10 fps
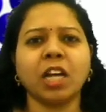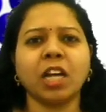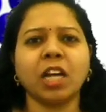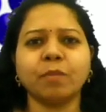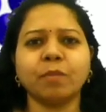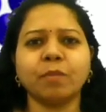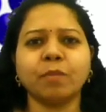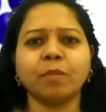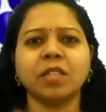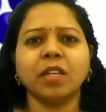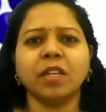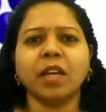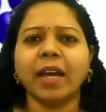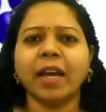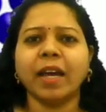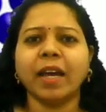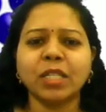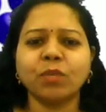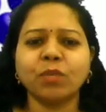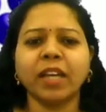other substance, and
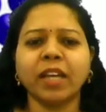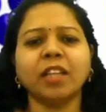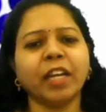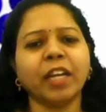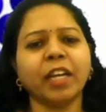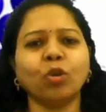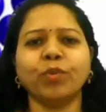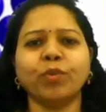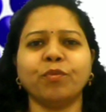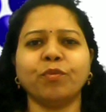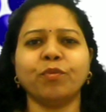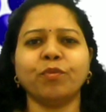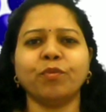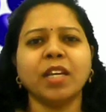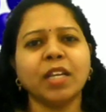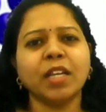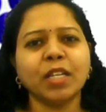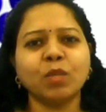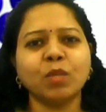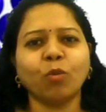that's why the rate of diffusion
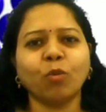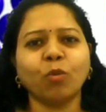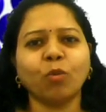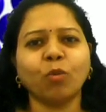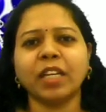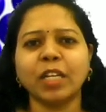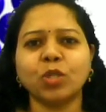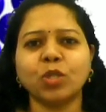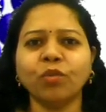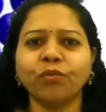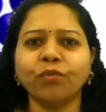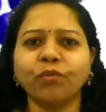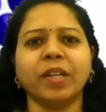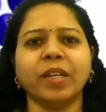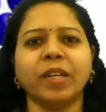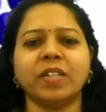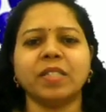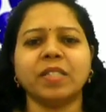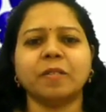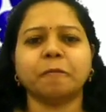is more in the case of
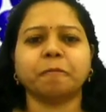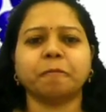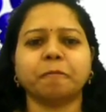liquids.